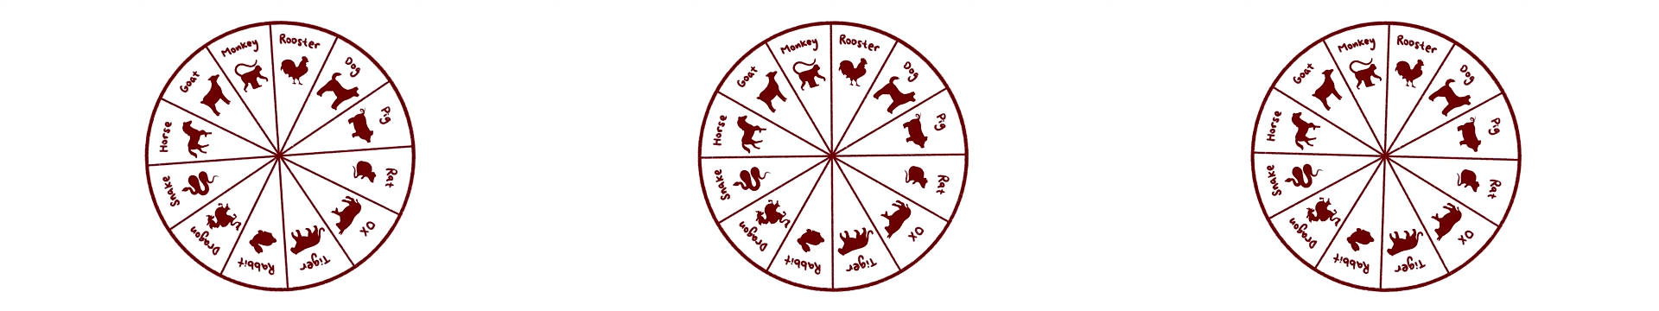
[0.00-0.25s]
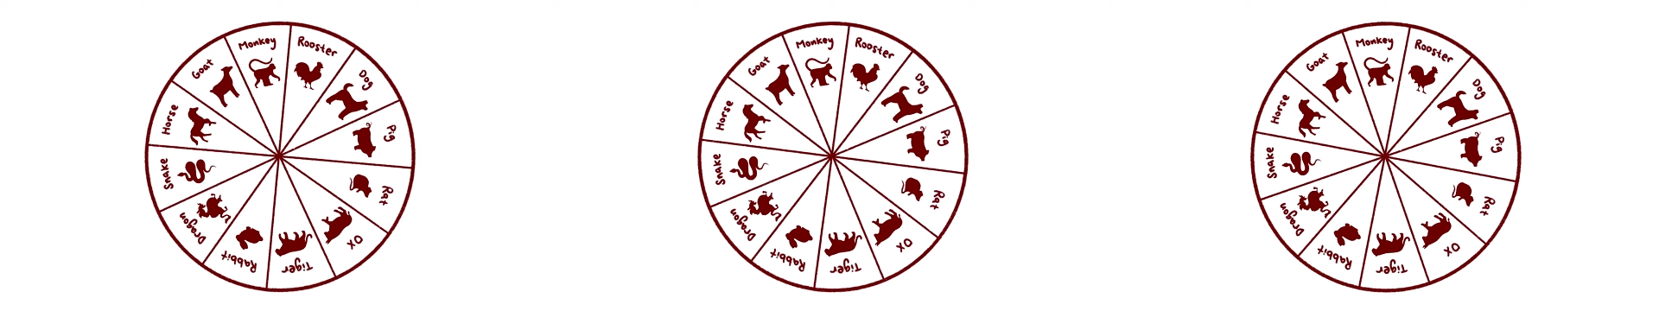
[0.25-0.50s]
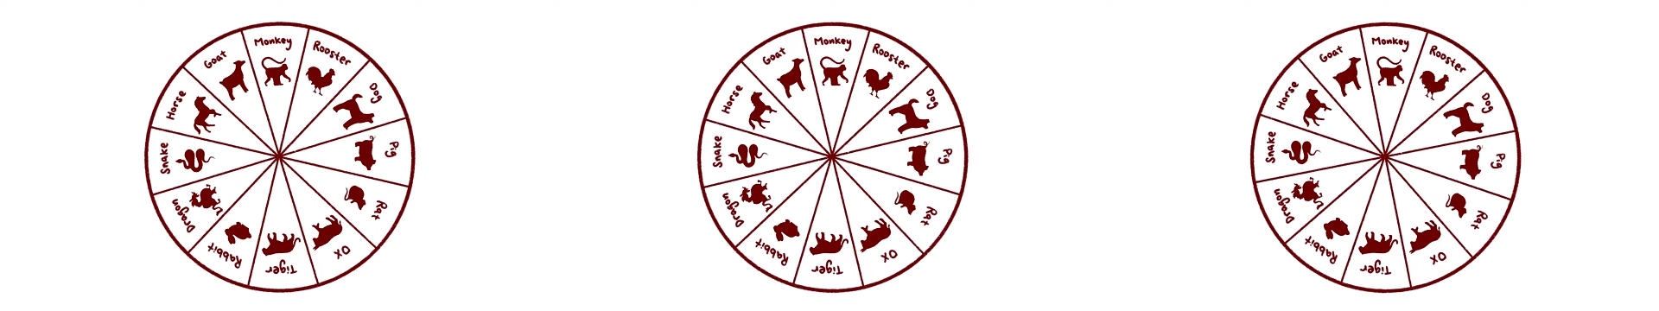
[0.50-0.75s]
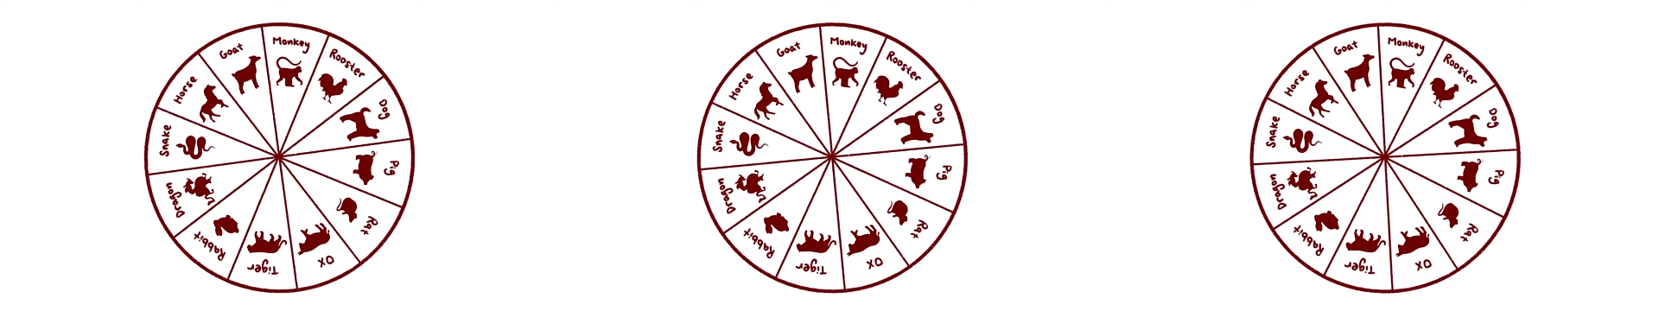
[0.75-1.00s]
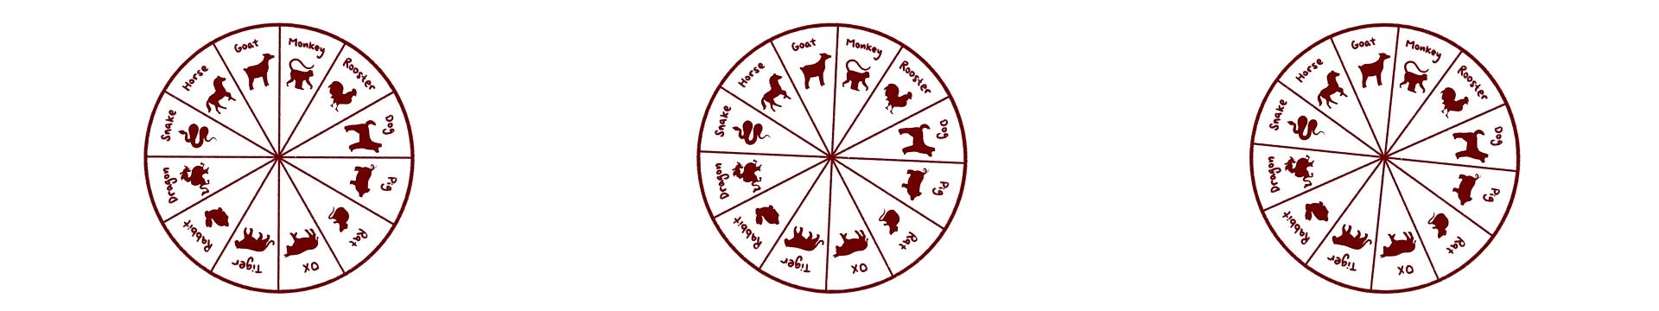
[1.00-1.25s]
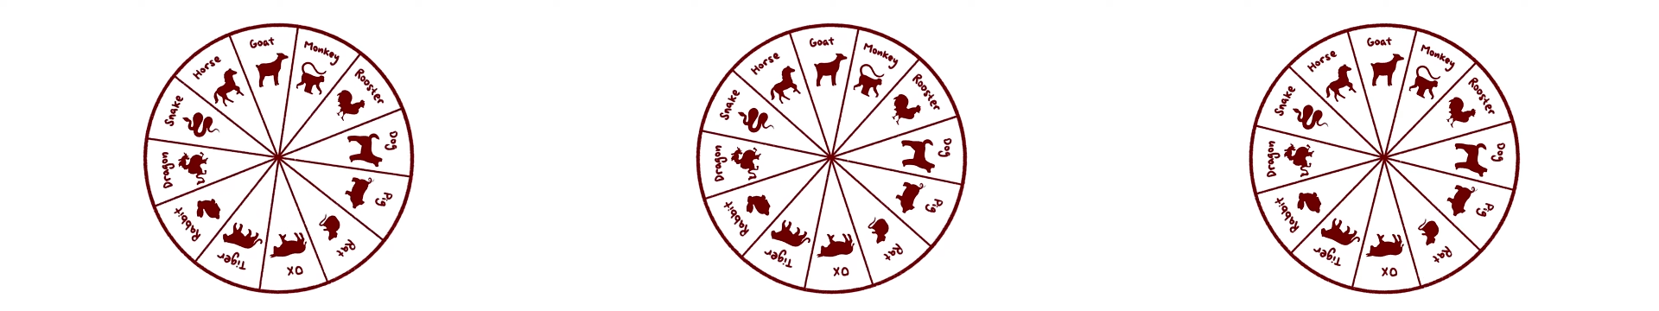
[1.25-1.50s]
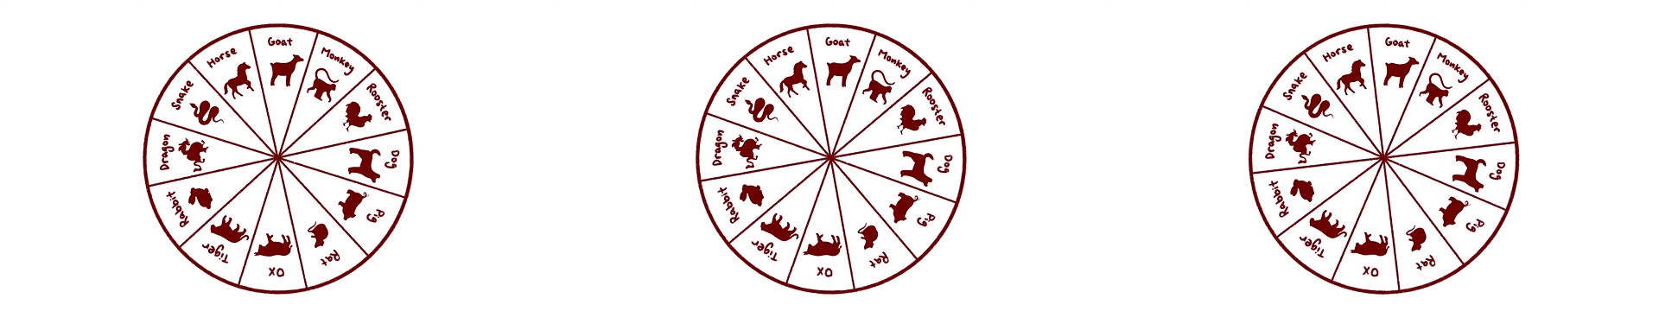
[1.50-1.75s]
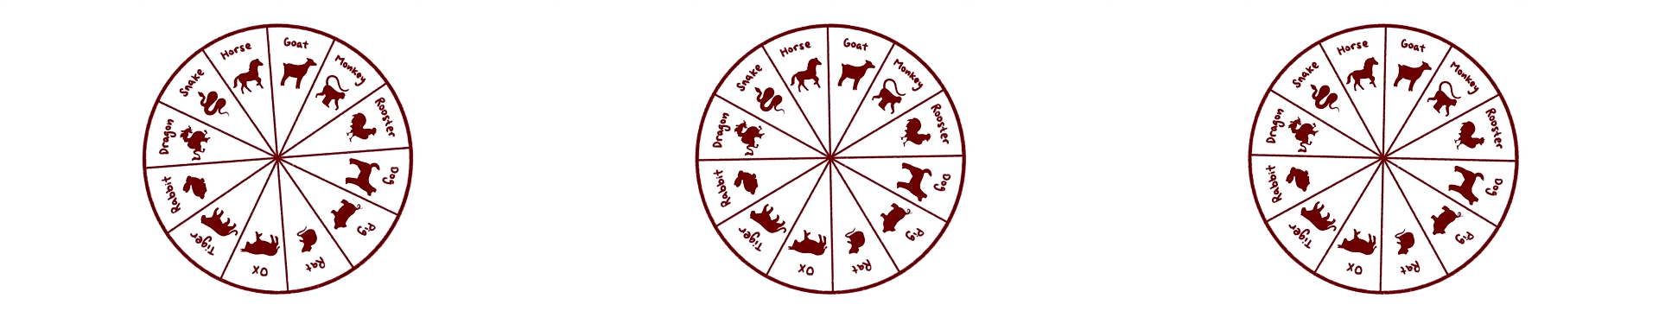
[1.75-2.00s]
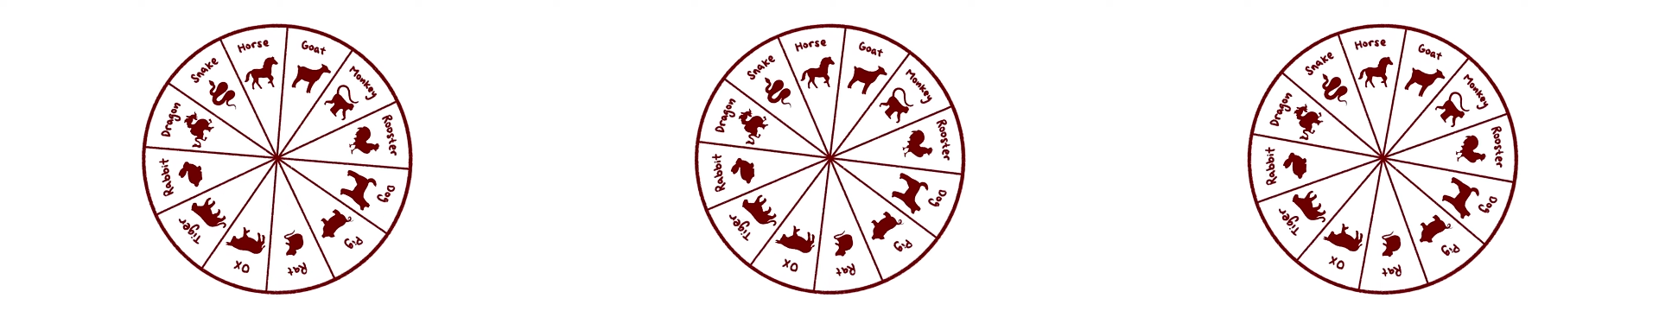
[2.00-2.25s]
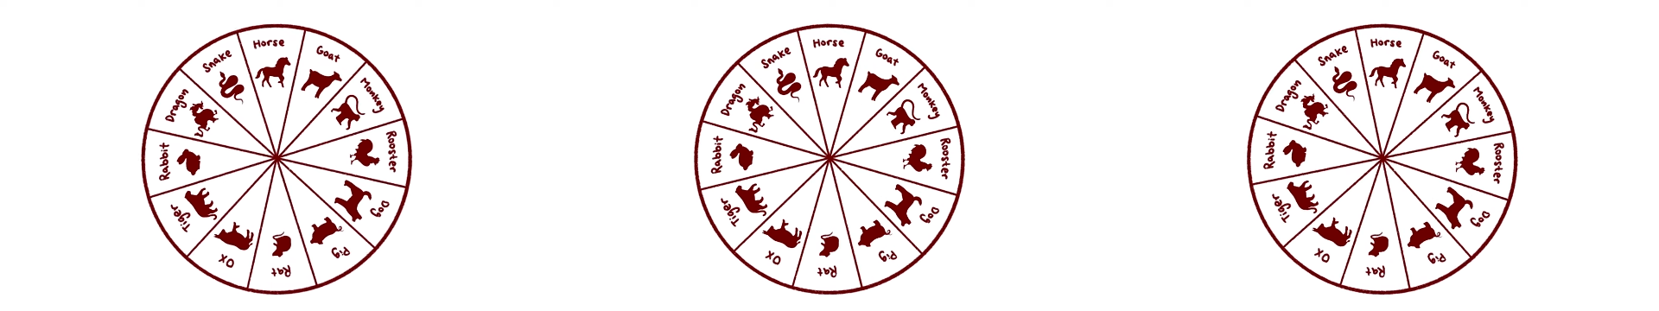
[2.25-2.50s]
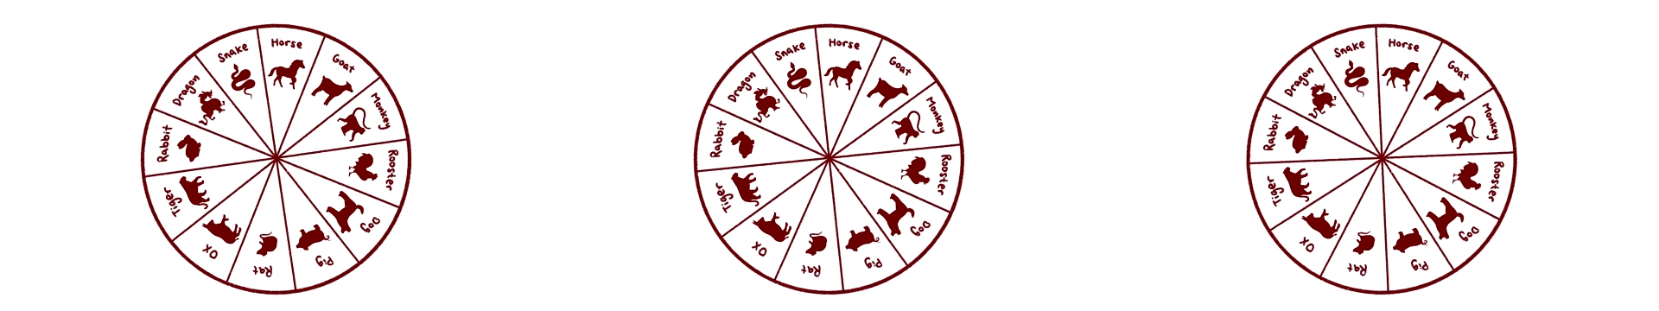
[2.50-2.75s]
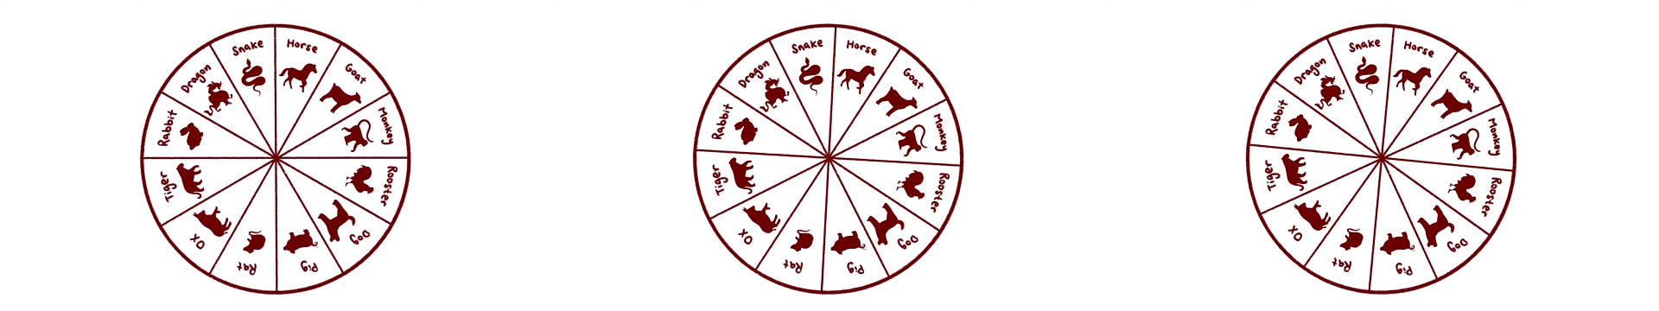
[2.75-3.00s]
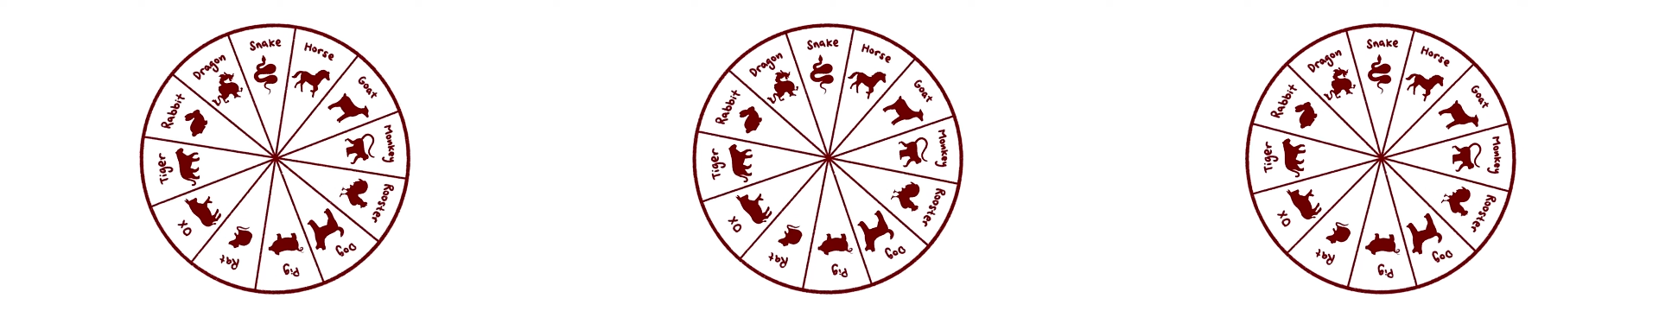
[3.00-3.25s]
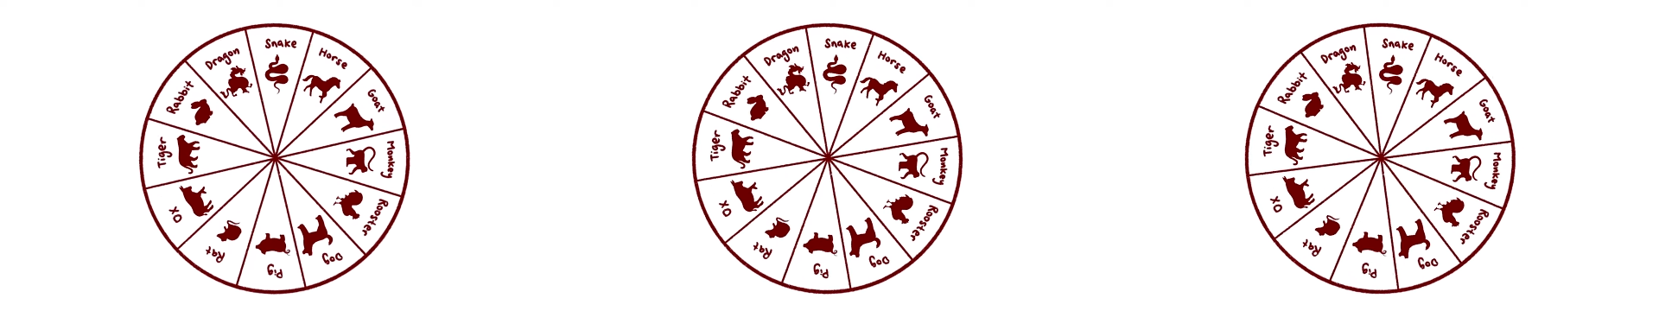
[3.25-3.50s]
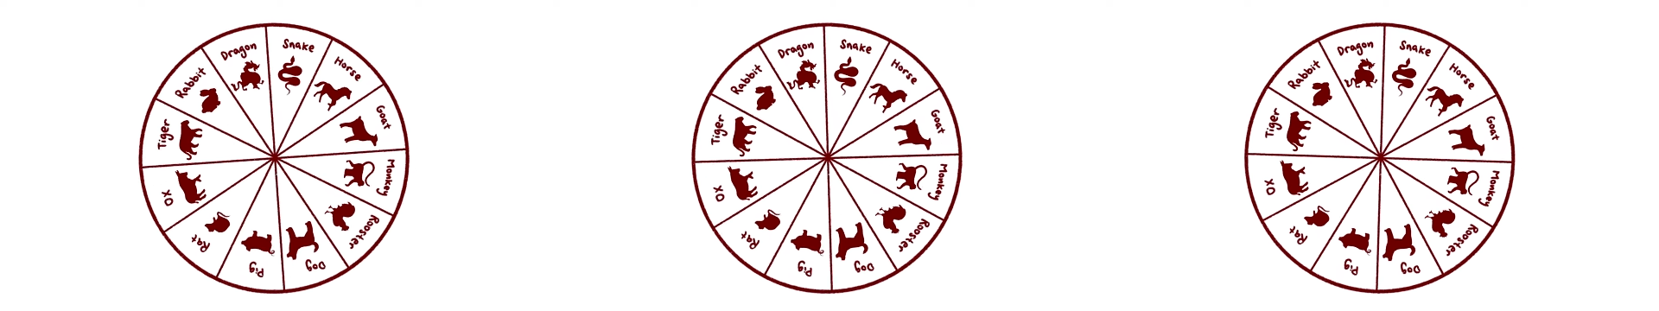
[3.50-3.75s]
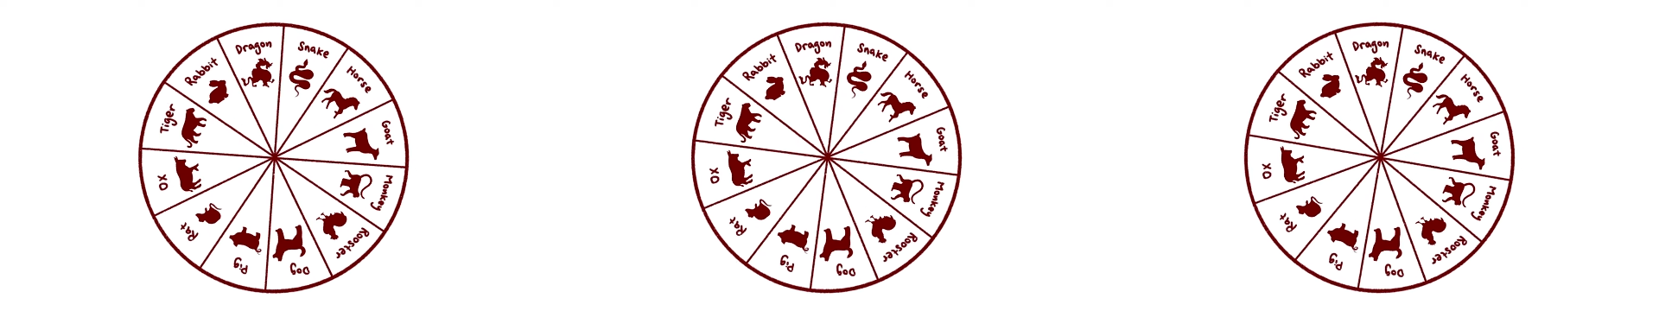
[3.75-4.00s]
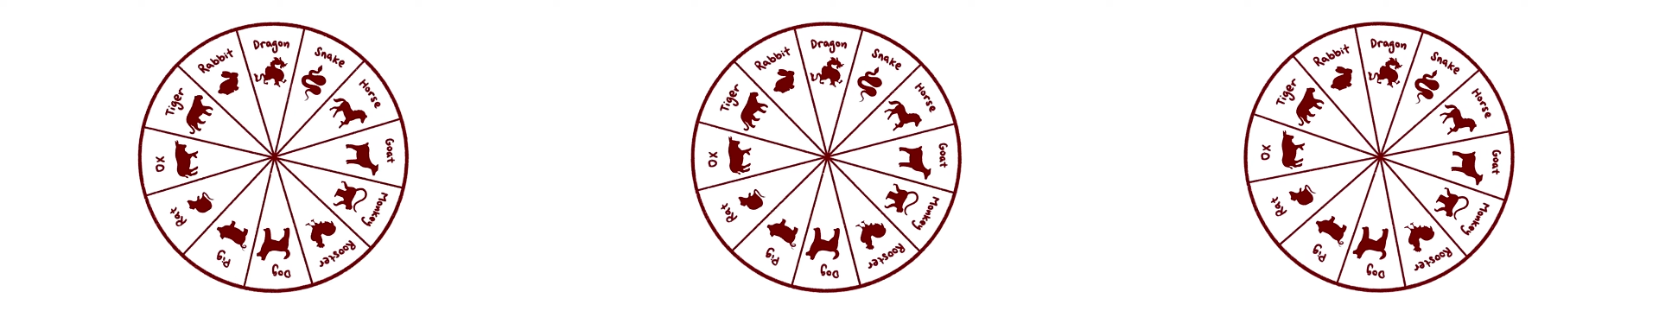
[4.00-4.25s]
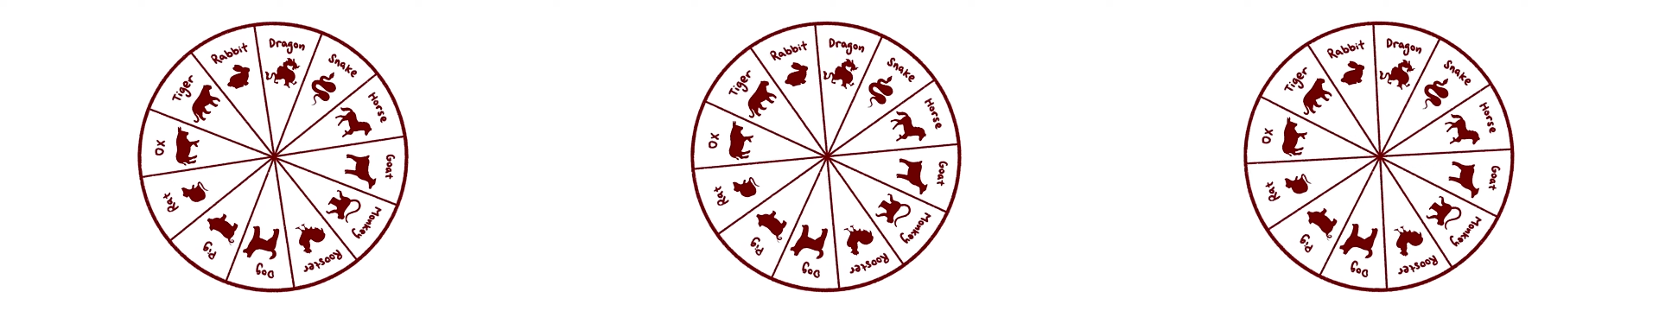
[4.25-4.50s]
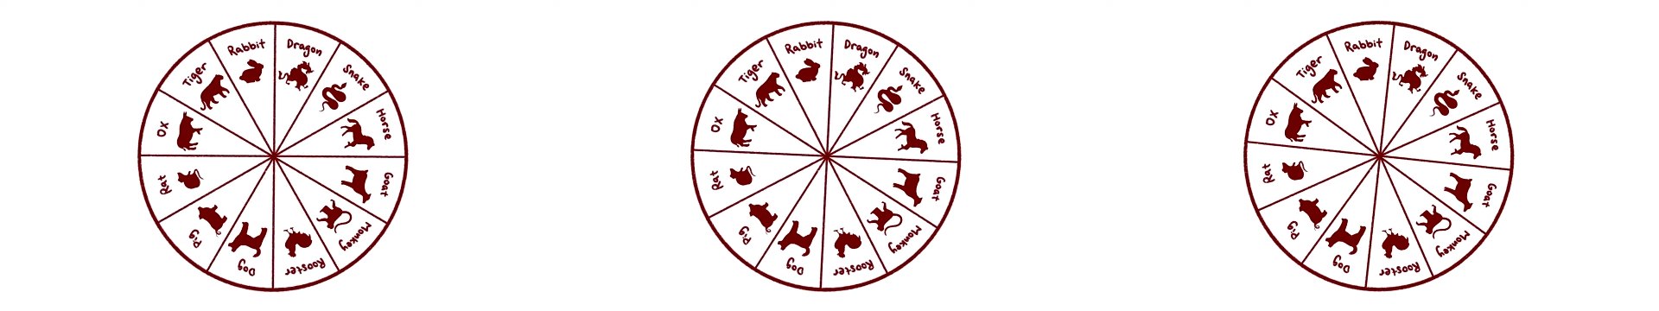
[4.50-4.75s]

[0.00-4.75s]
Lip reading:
[unreadable: no face in view]